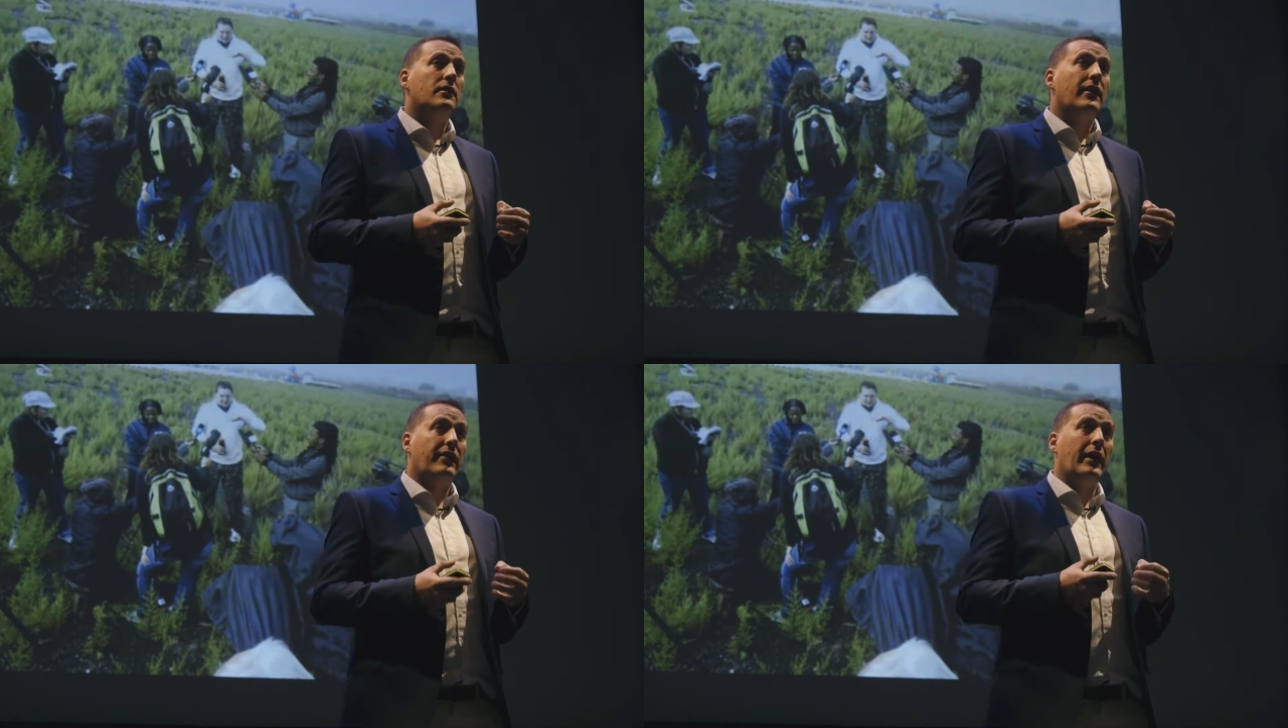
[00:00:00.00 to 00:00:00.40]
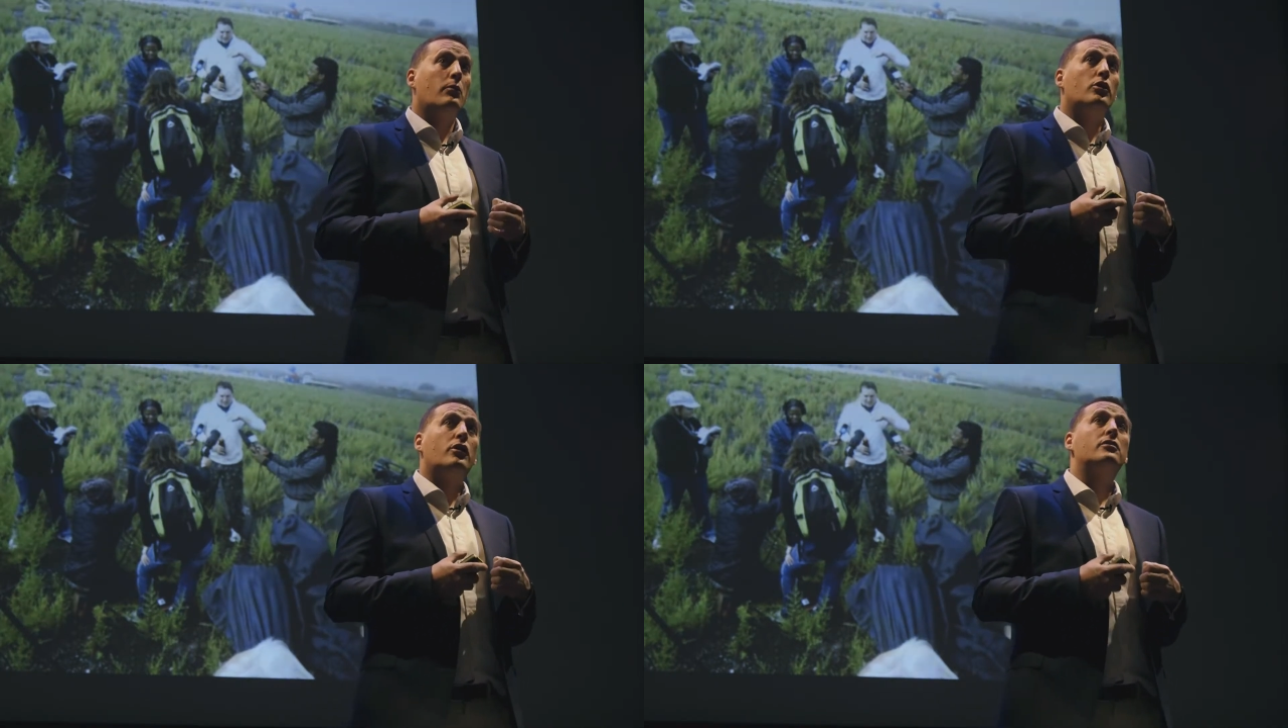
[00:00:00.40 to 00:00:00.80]
that they
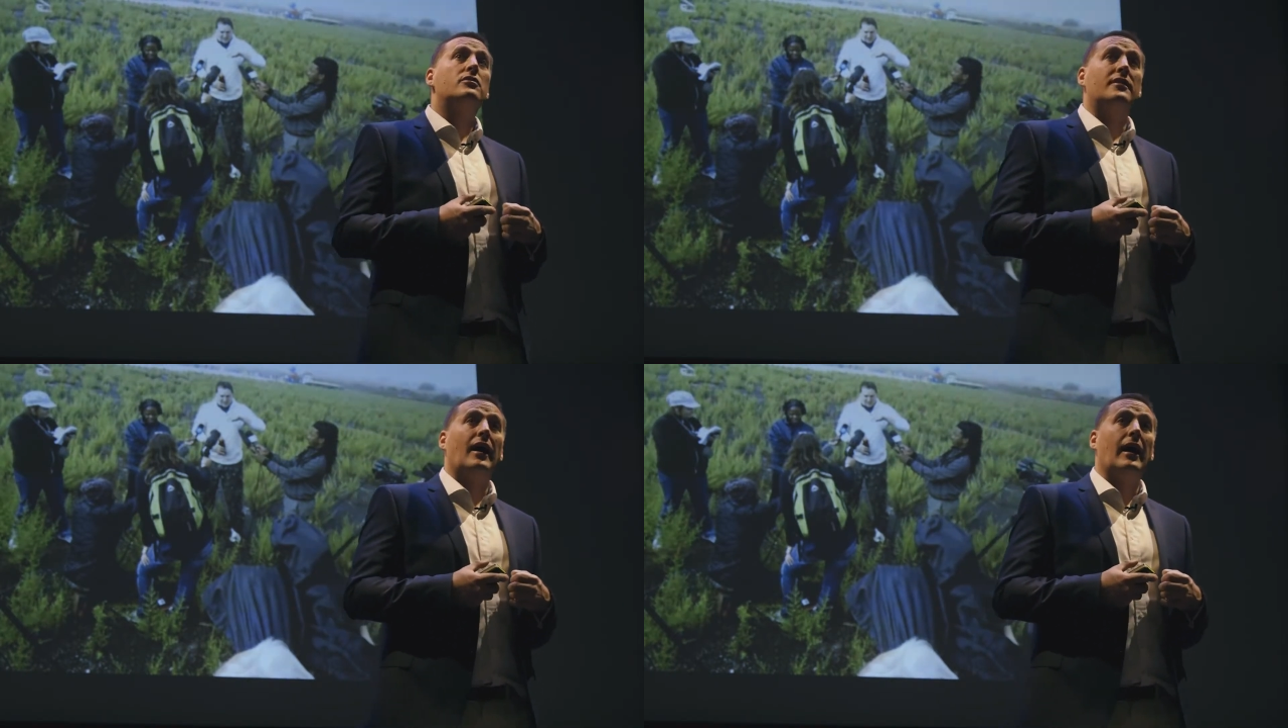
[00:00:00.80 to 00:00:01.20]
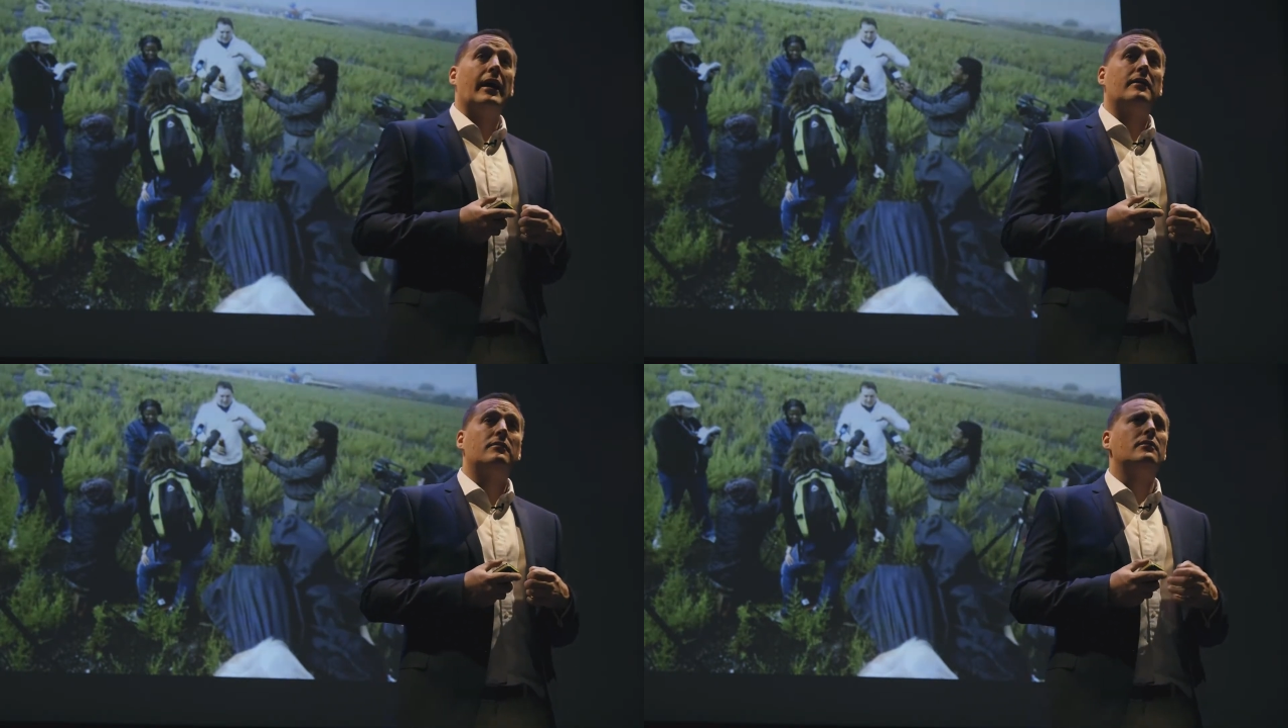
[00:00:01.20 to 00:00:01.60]
were going to
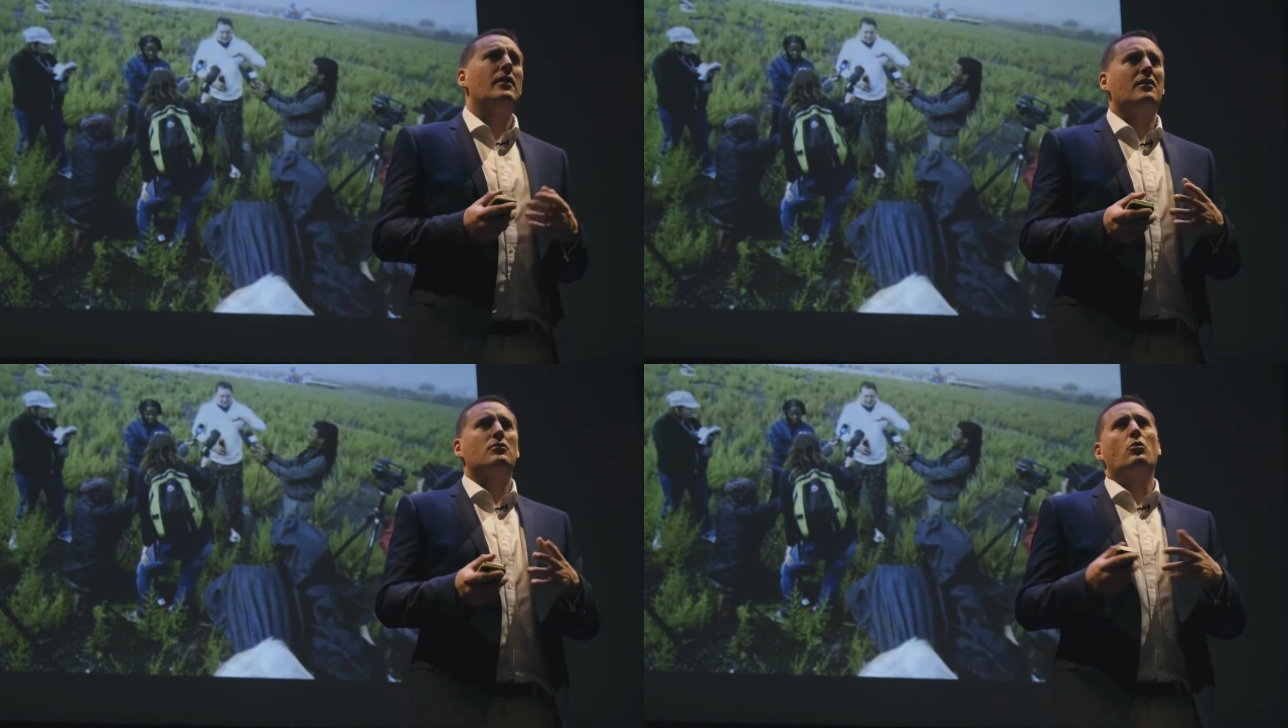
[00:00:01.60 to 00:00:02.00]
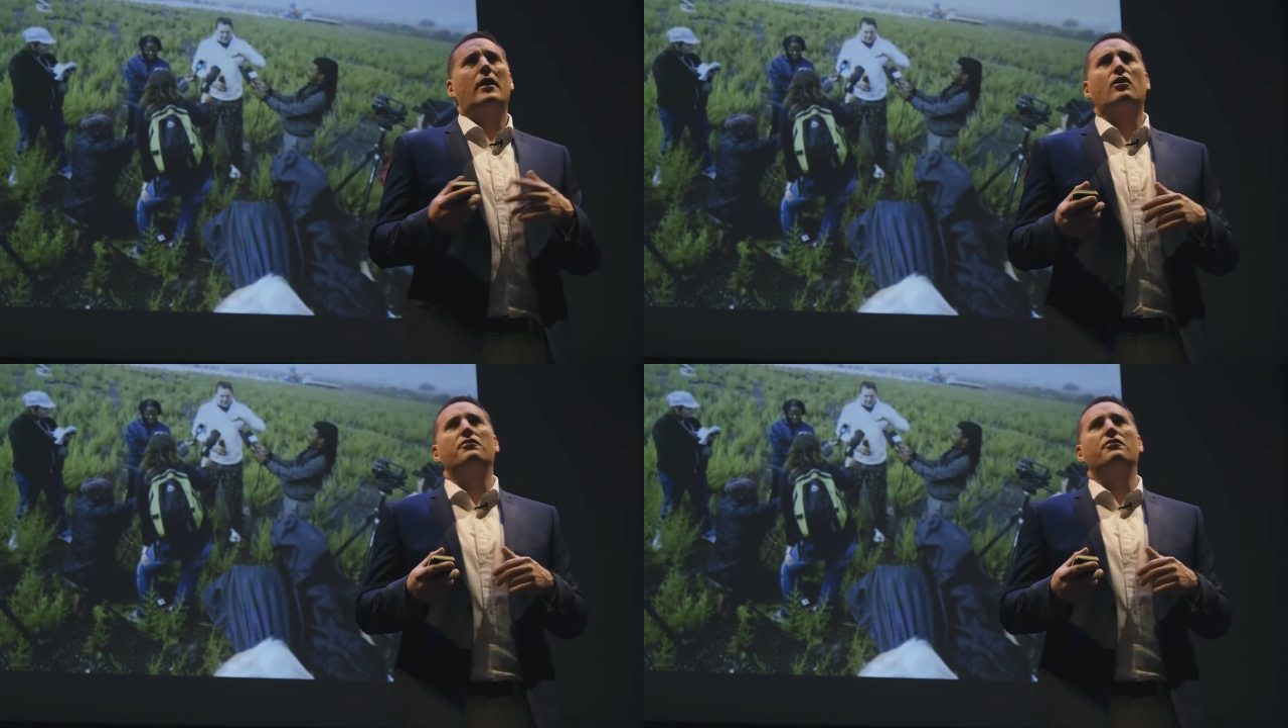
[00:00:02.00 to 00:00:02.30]
die. Now, quite